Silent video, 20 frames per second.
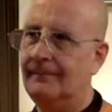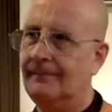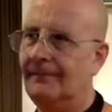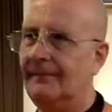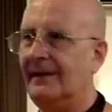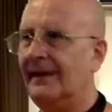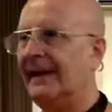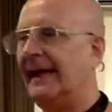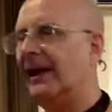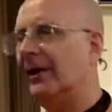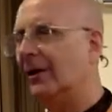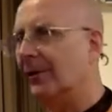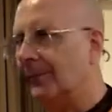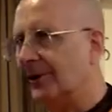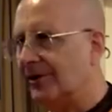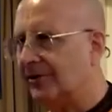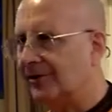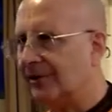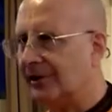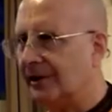The
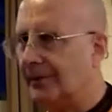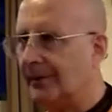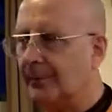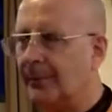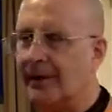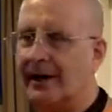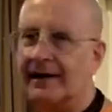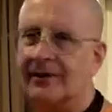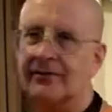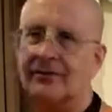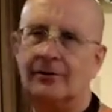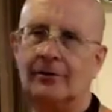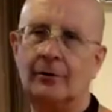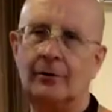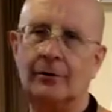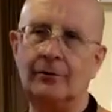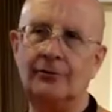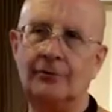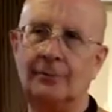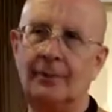elements that comprise the
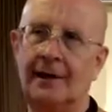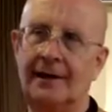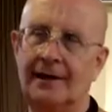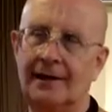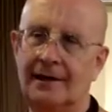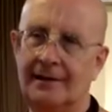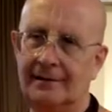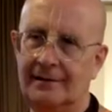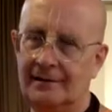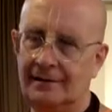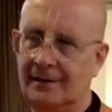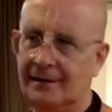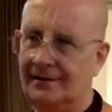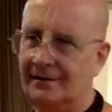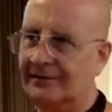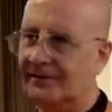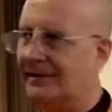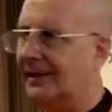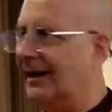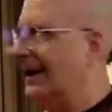gross body,
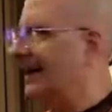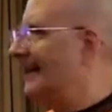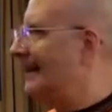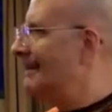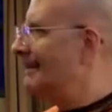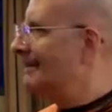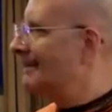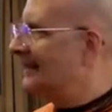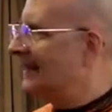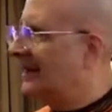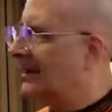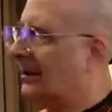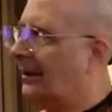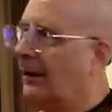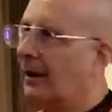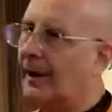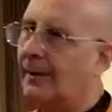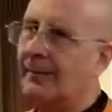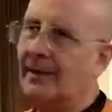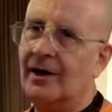this
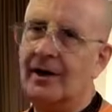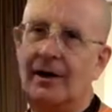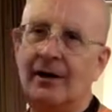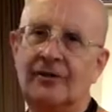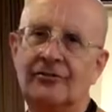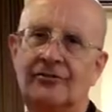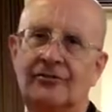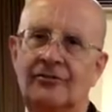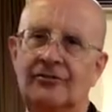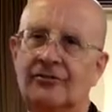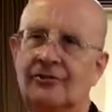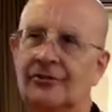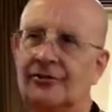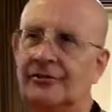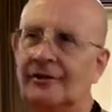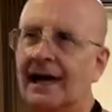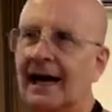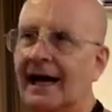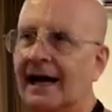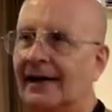carbon,
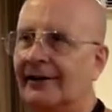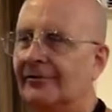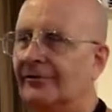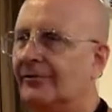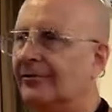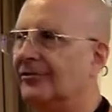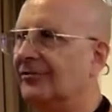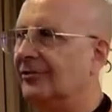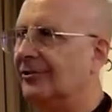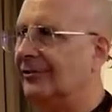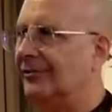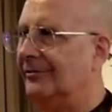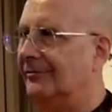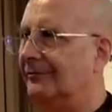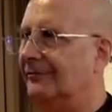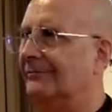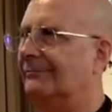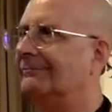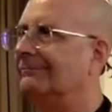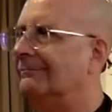oxygen,
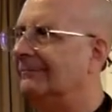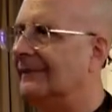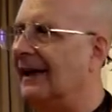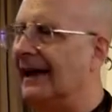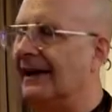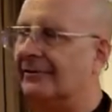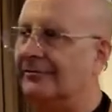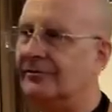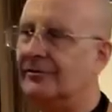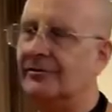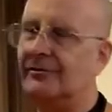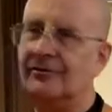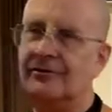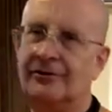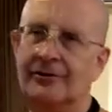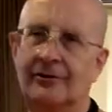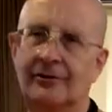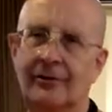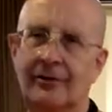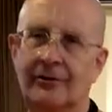hydrogen,
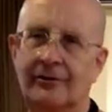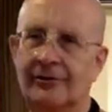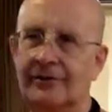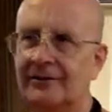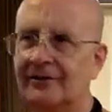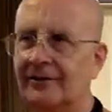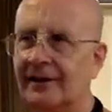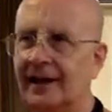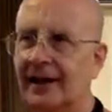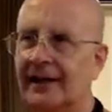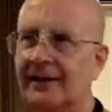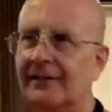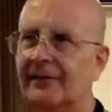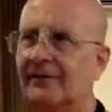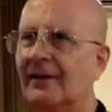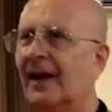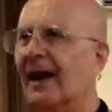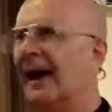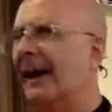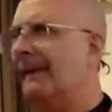nitrogen, all these kind of
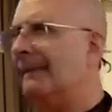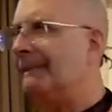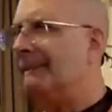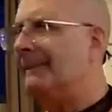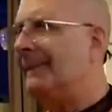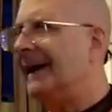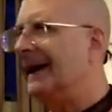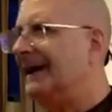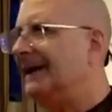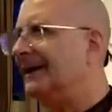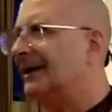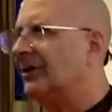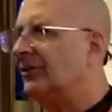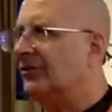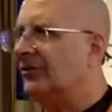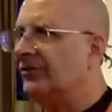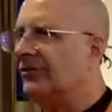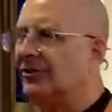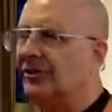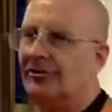main
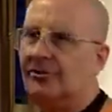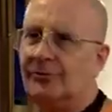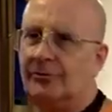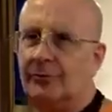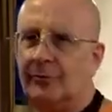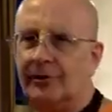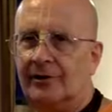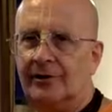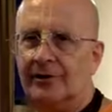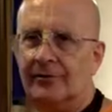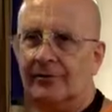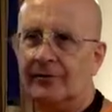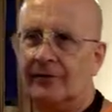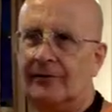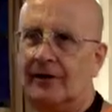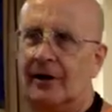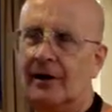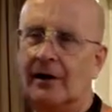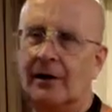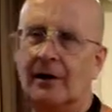constituents of
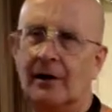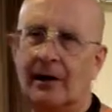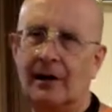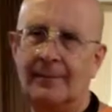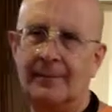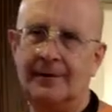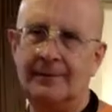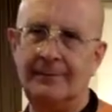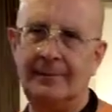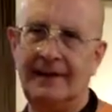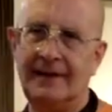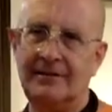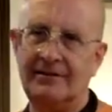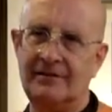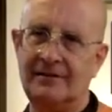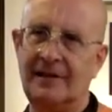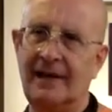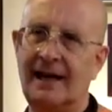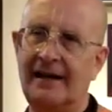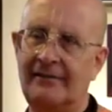our
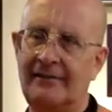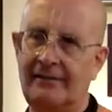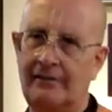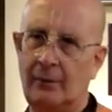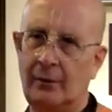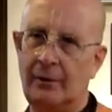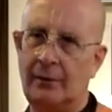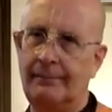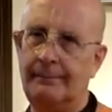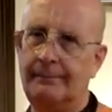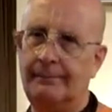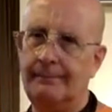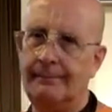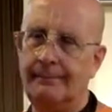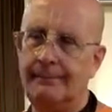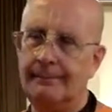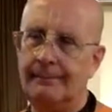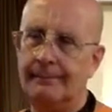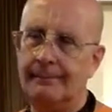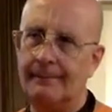carbon-based life form,
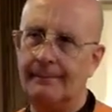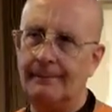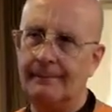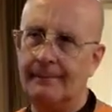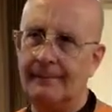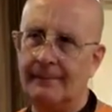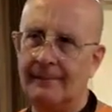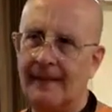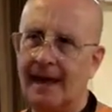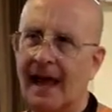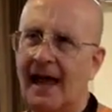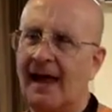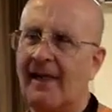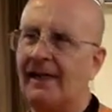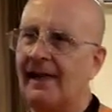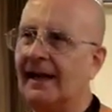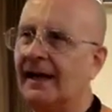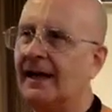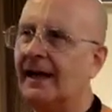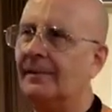
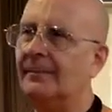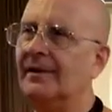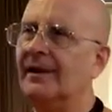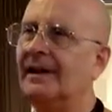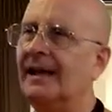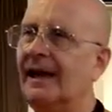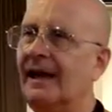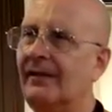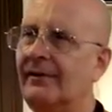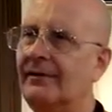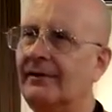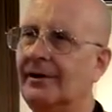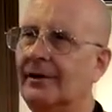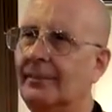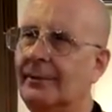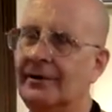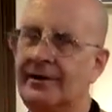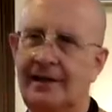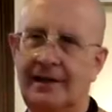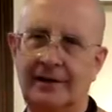they come together in a
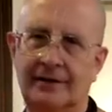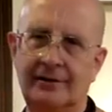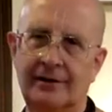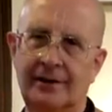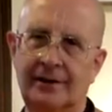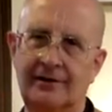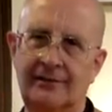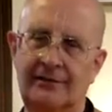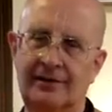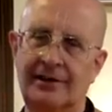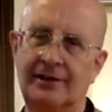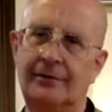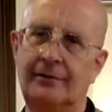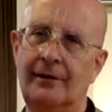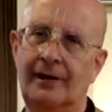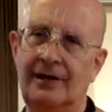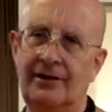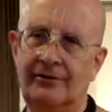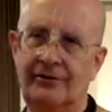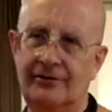particular
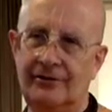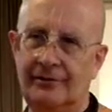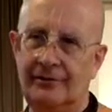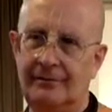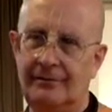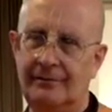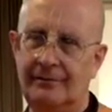configuration.